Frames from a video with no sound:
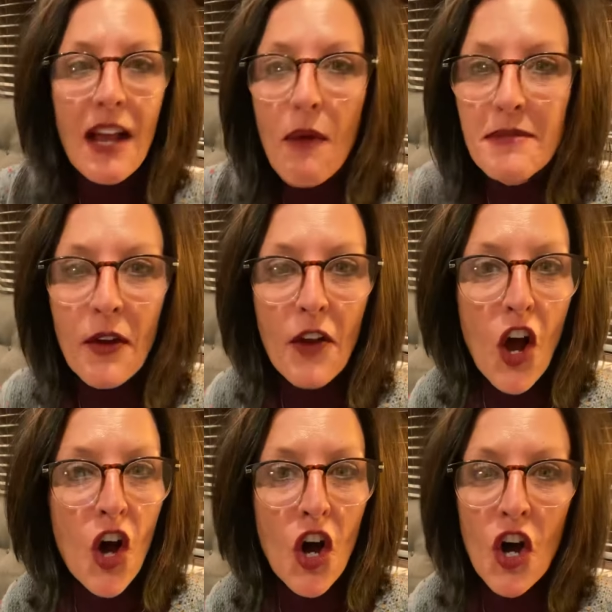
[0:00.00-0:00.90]
wiped down
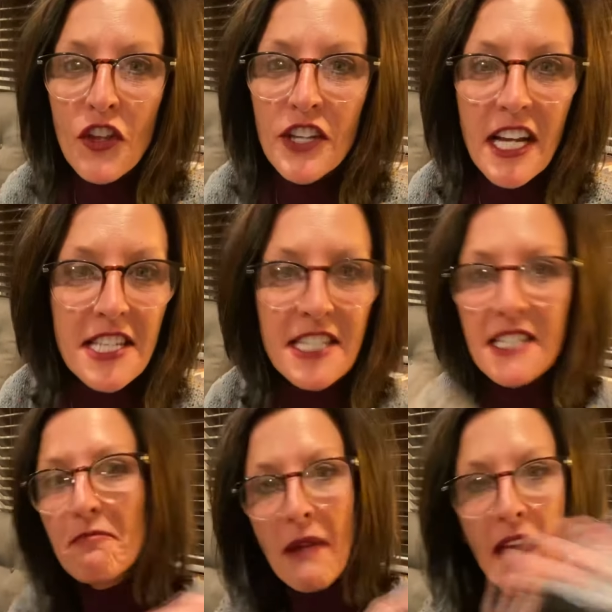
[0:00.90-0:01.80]
all the dust,
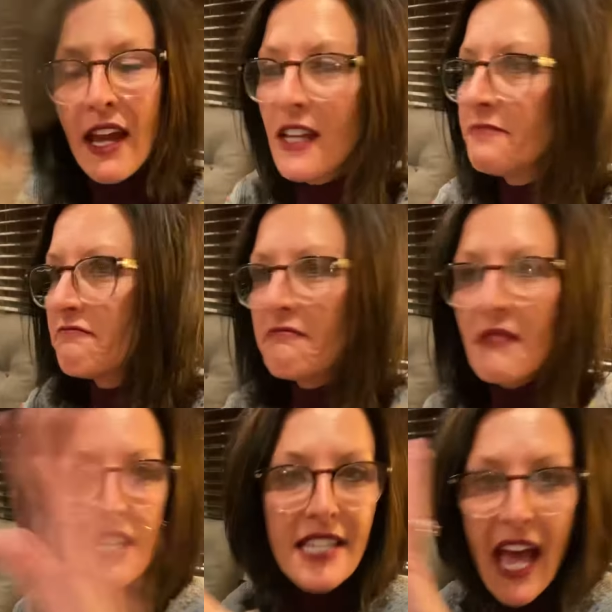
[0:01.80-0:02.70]
my
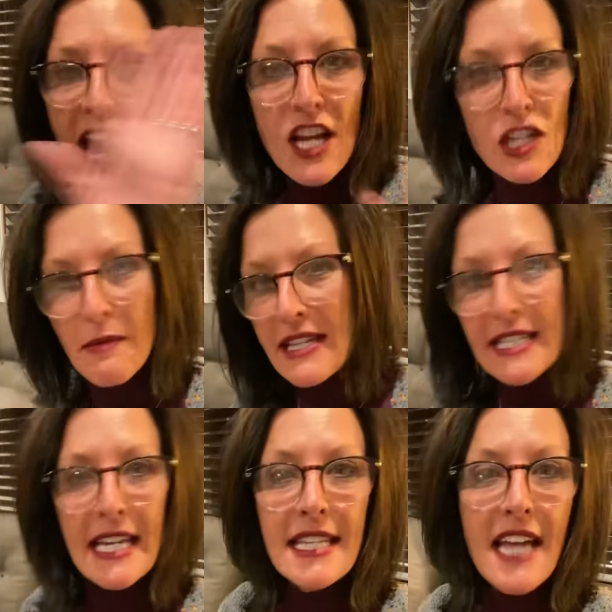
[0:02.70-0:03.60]
dash, my
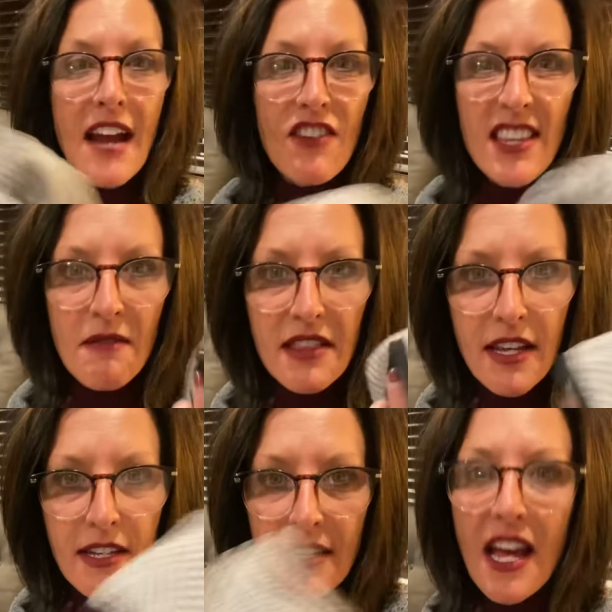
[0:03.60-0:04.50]
seats, everything with
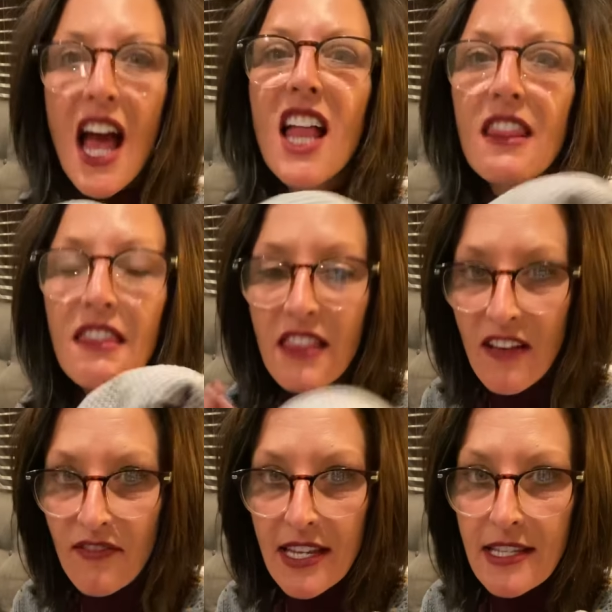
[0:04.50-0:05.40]
it.
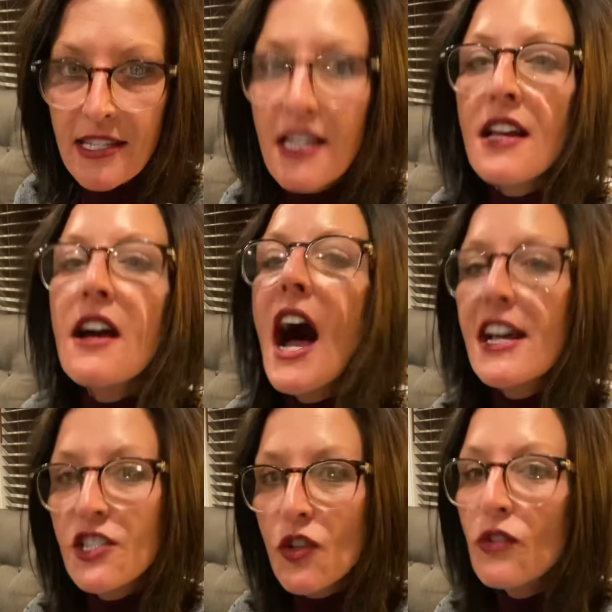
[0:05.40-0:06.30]
Love this. I
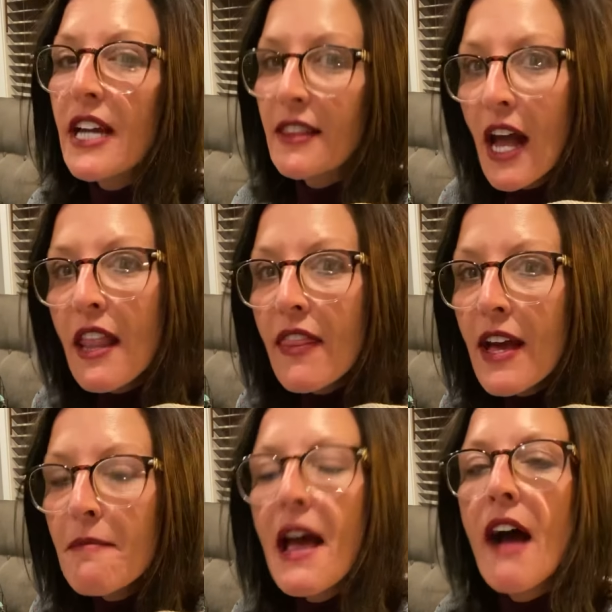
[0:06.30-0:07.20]
sold a lot of
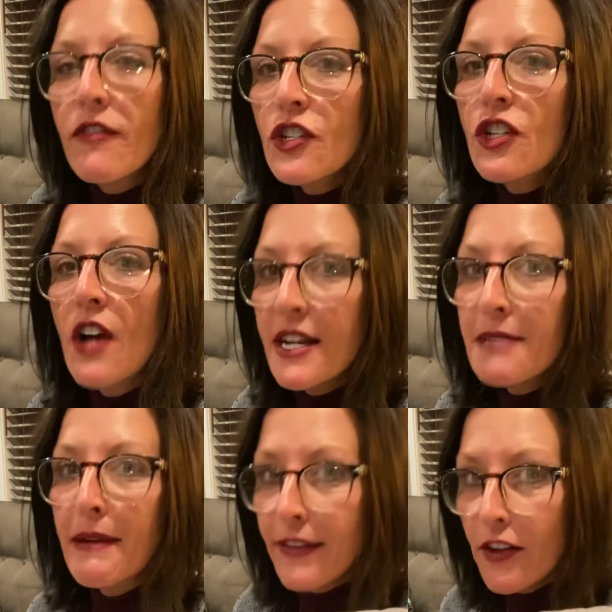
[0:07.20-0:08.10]
them after I did
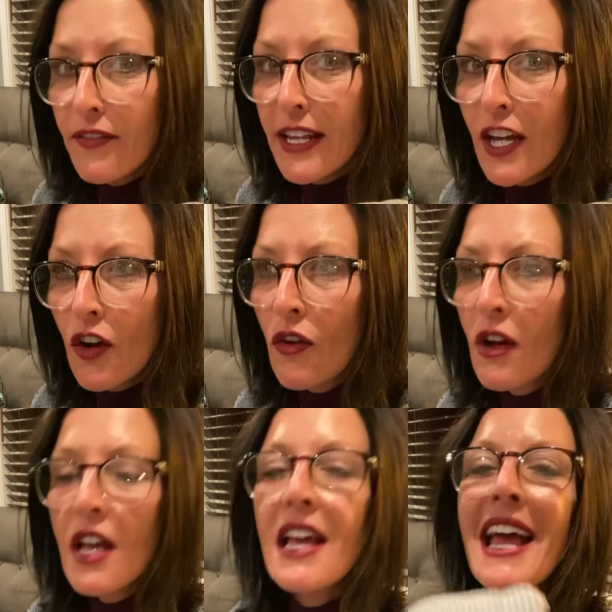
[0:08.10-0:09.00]
my little video.
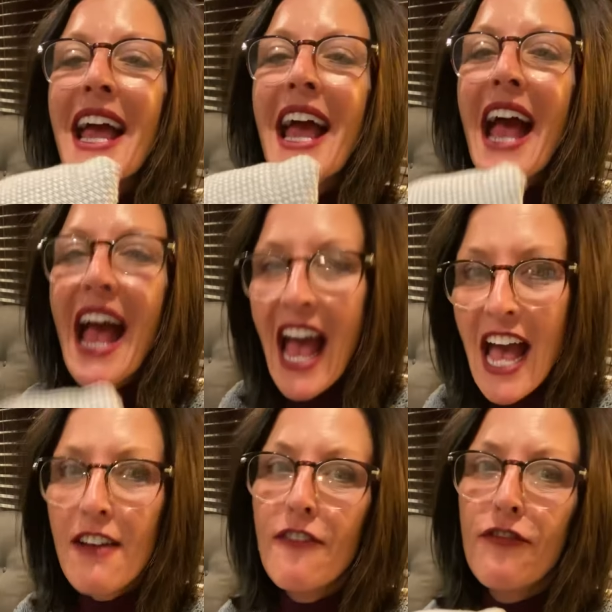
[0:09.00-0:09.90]

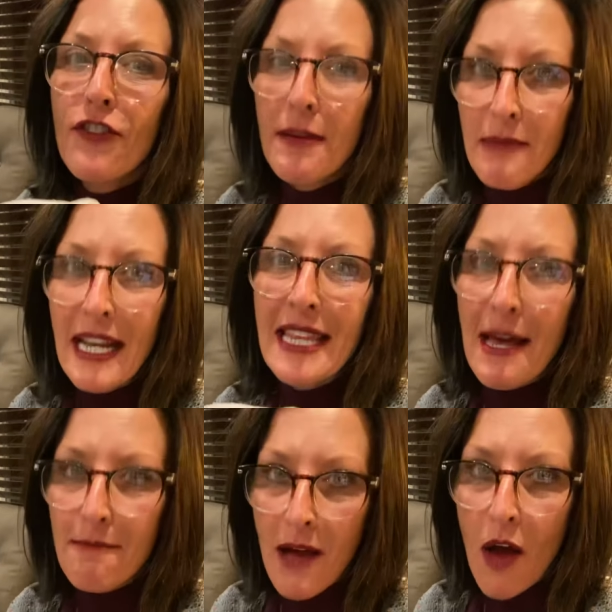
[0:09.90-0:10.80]
Everybody
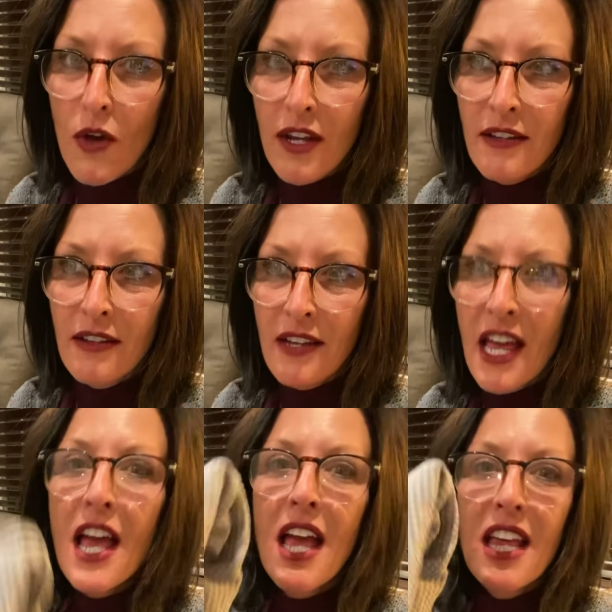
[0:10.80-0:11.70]
that bought one
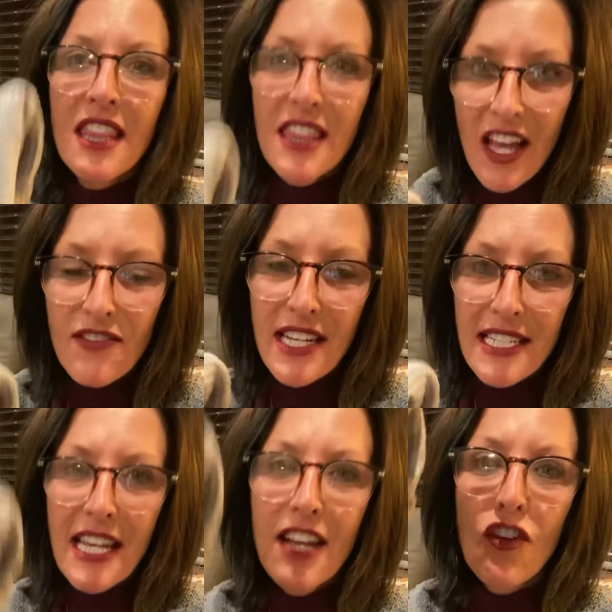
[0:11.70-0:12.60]
loved
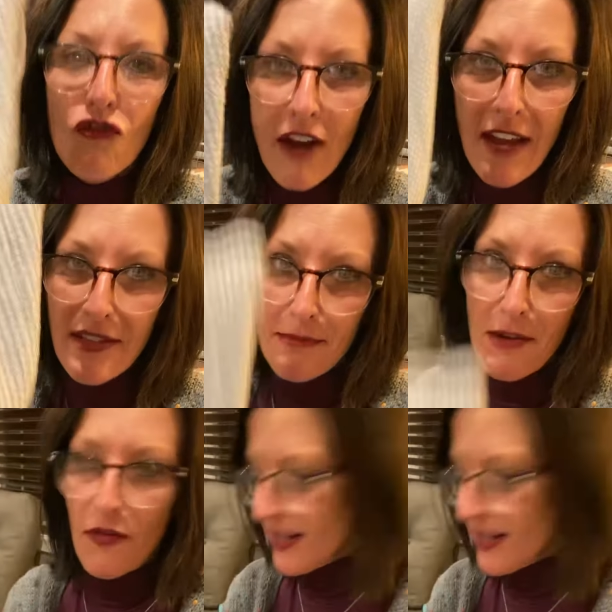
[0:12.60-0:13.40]
it. Raves about